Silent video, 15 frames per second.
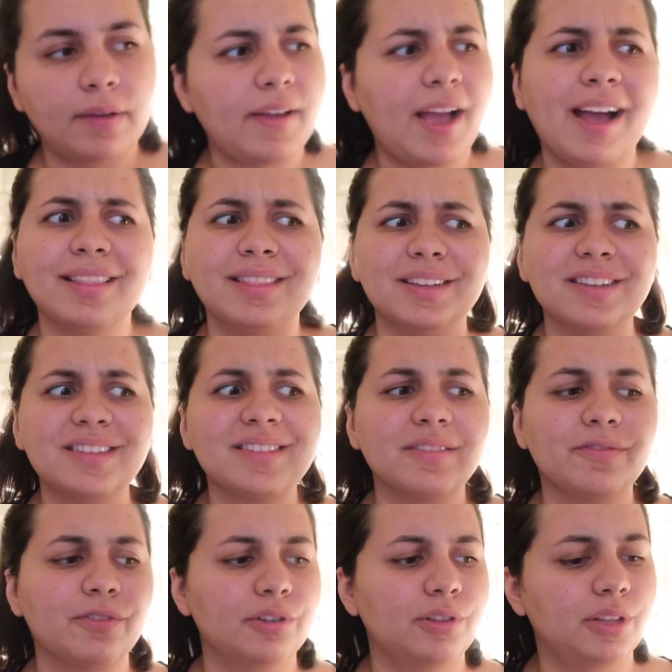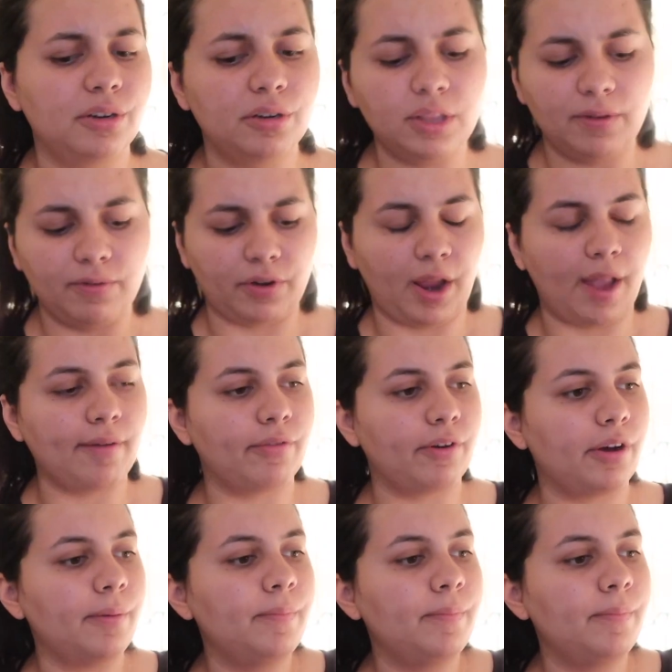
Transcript: I've had this for literally forever.